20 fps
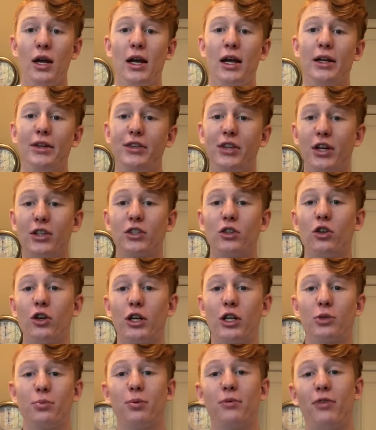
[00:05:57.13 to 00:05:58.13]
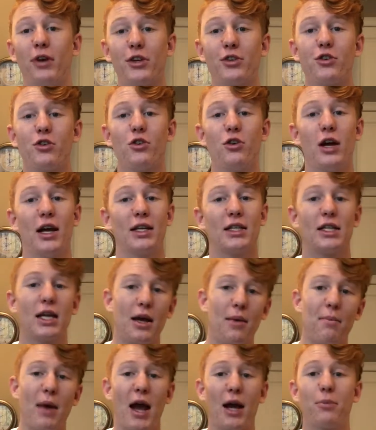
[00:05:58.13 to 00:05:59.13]
It doesn't look as professional as, say,
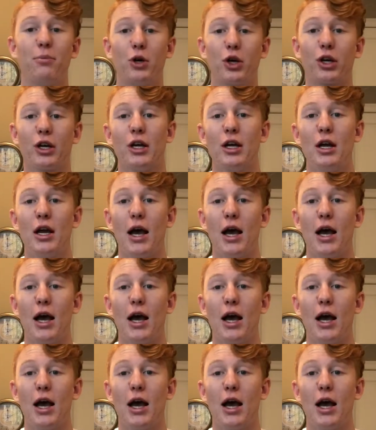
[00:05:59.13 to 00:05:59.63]
a MacBook